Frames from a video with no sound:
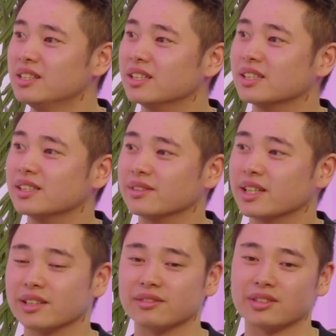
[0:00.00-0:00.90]

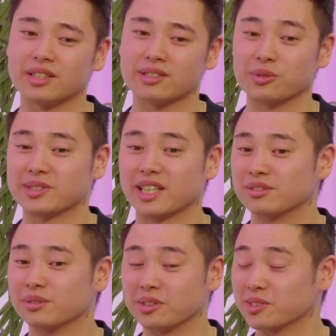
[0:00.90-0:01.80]
And it still stacks
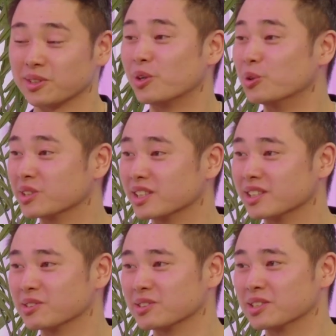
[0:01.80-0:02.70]
for him because he's going to hold it and
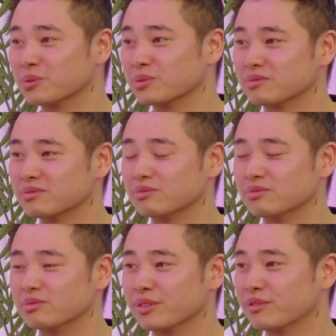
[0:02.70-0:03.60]
doesn't need to
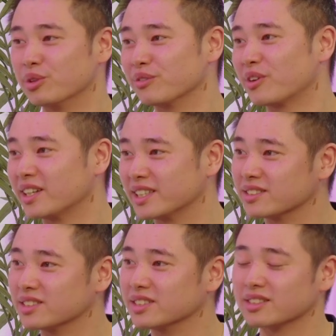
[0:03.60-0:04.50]

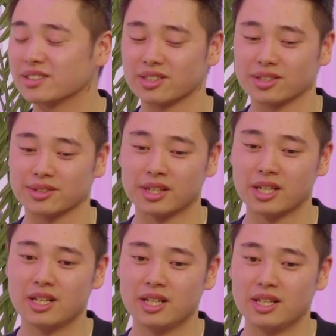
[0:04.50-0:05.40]
refinance it. So
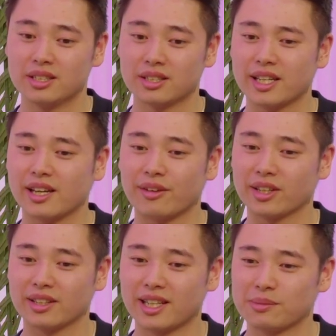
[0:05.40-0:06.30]
yeah, I
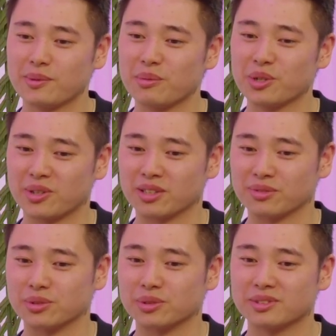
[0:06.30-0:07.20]
think that's been the most
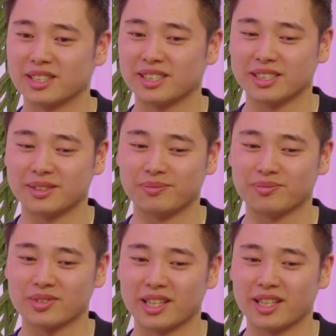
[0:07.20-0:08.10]
stressful. And
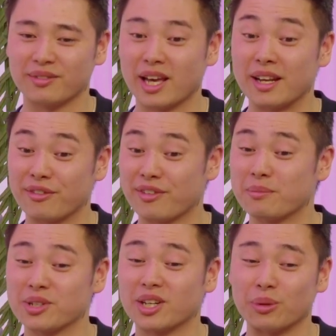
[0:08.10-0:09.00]
in
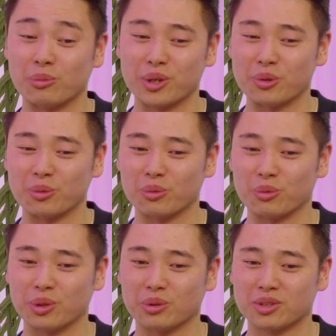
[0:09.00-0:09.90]
Feb time,
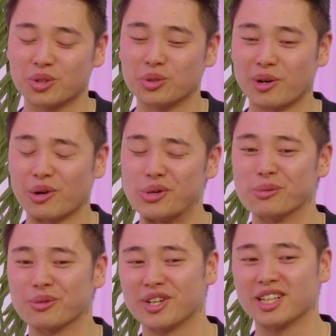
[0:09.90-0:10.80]
we were told by
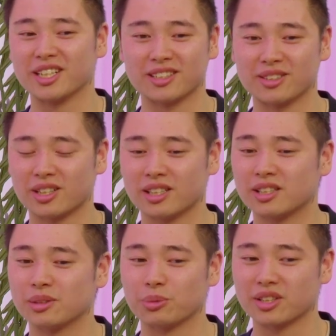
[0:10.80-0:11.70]
Roma Finance, they're like,
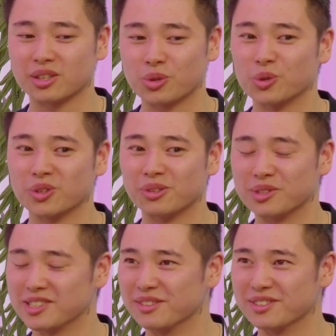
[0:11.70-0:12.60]
"Oh, we're going to call the
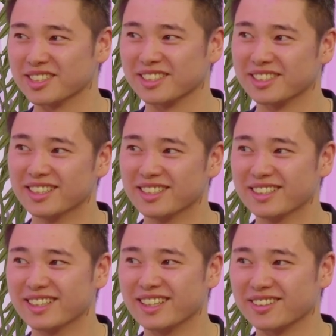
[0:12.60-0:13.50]
receivers in,"
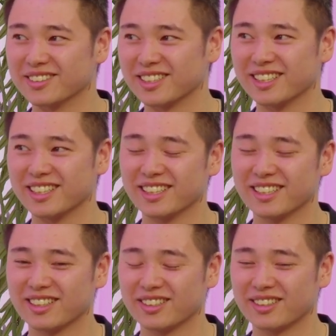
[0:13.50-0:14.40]
and I was like,
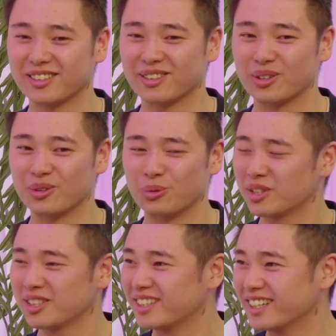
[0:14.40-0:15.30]

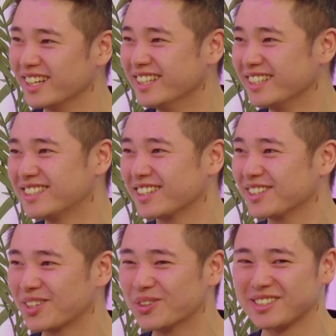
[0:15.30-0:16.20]
"What?" It's like
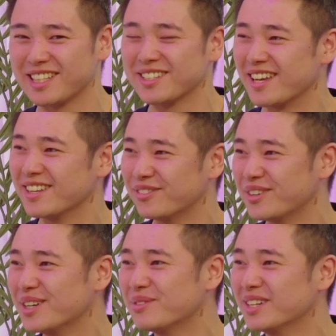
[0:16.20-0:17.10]
you told us end of
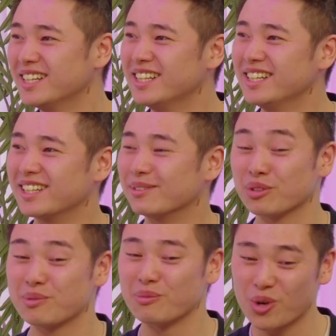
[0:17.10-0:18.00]
Feb, and
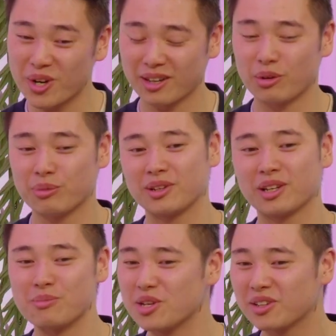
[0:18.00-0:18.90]
we've been
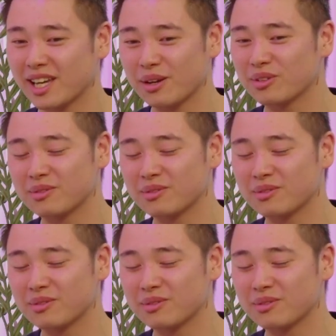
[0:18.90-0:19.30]
communicating with them.